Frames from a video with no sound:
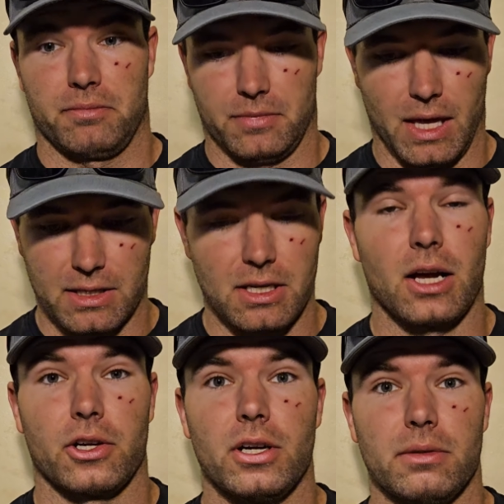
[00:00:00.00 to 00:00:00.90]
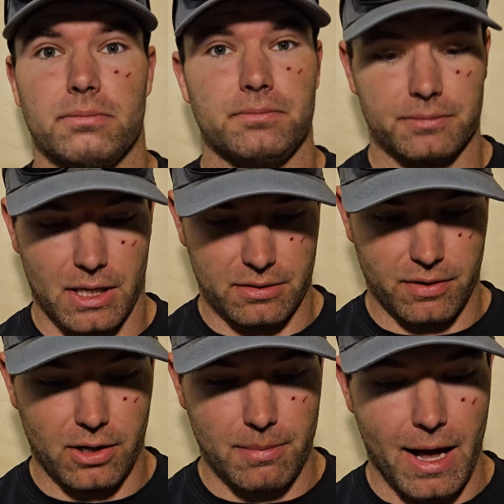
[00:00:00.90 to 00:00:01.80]
That's not good. That's
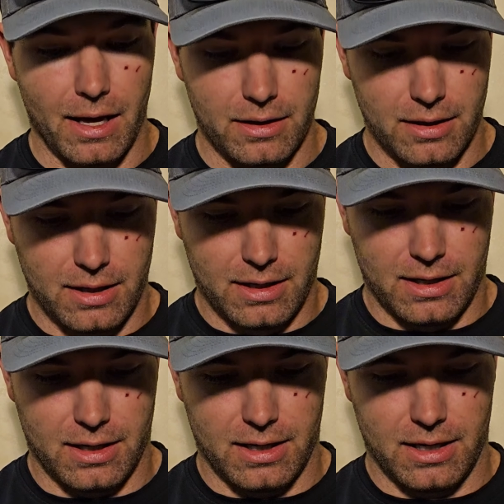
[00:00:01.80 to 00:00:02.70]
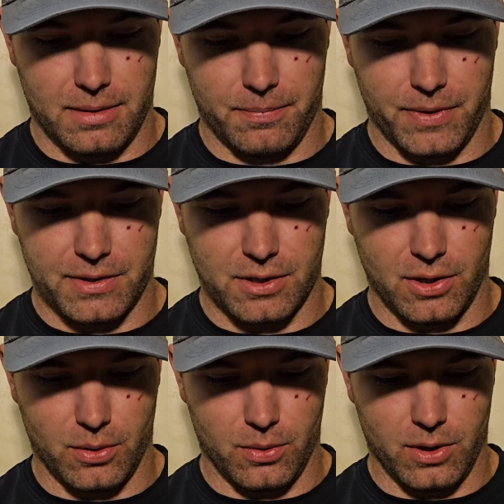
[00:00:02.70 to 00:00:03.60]
very bad.
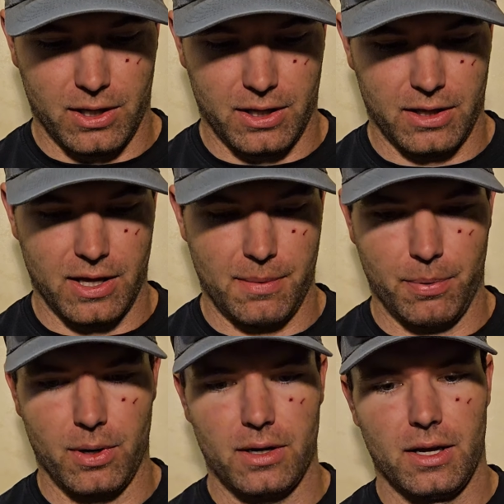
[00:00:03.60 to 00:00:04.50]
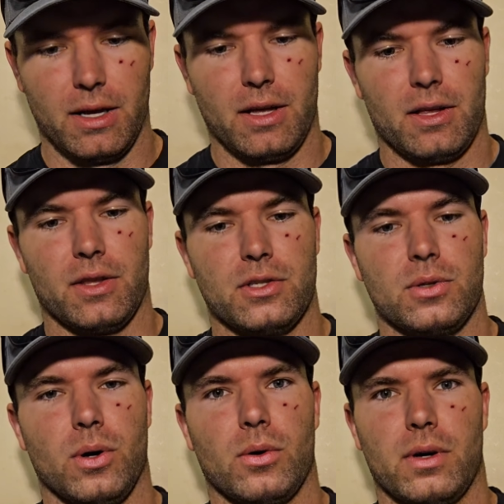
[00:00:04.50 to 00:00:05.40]
So they put the
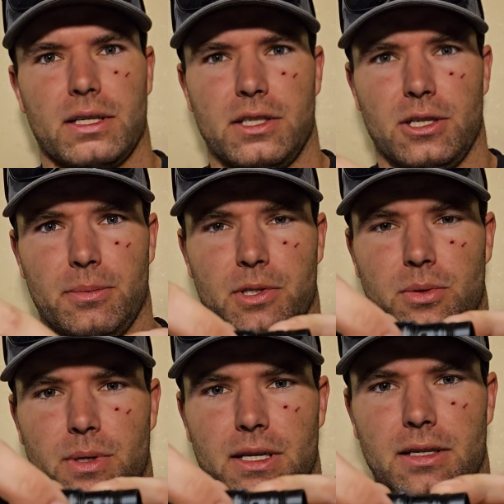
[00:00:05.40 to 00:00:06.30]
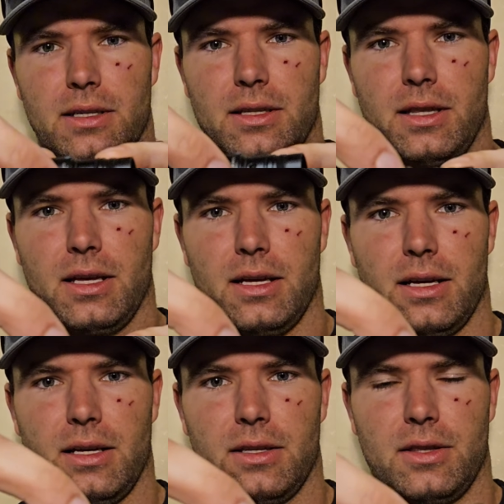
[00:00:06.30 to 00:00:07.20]
two O-rings here between
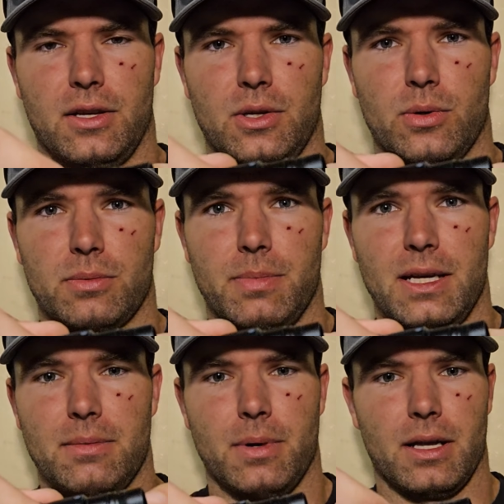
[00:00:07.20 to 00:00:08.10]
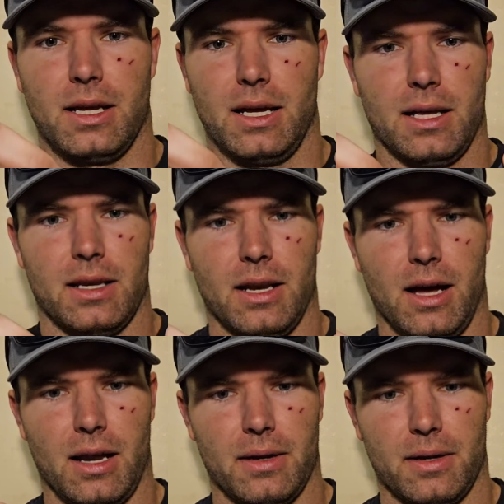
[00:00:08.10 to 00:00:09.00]
the USB, but
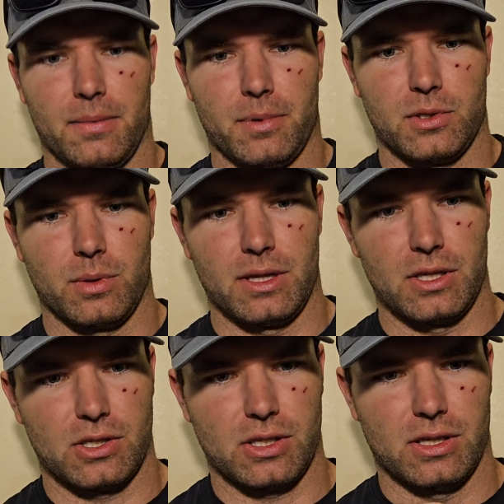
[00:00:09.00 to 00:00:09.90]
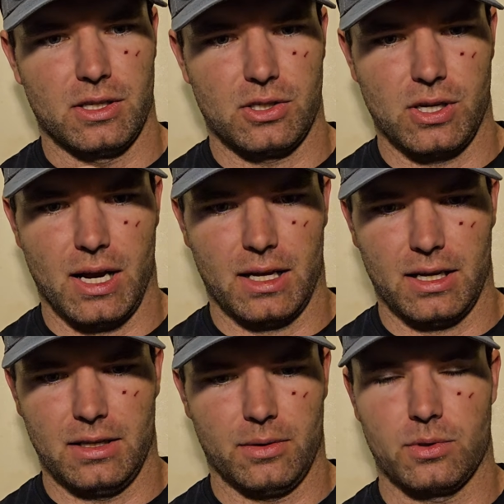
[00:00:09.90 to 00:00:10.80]
not between this and this shank,
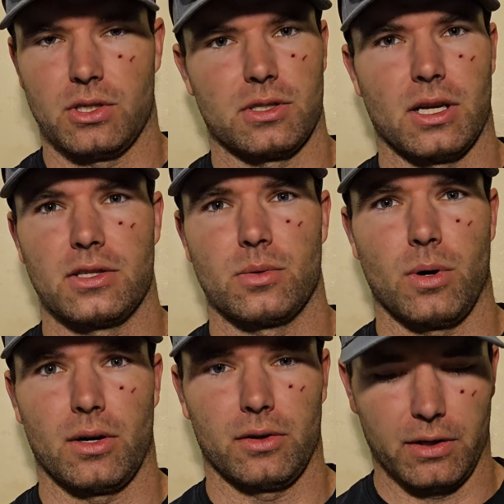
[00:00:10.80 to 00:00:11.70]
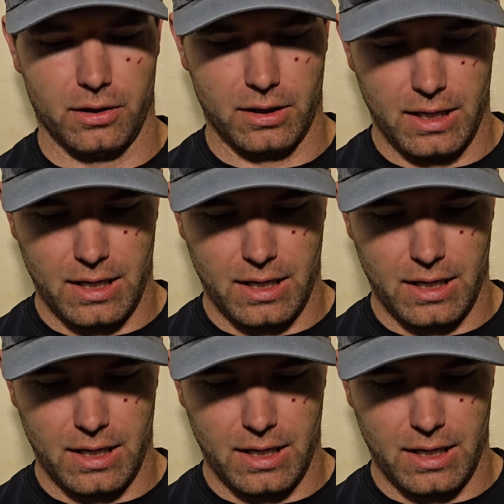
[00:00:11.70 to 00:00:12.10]
and there was just tons of water in there,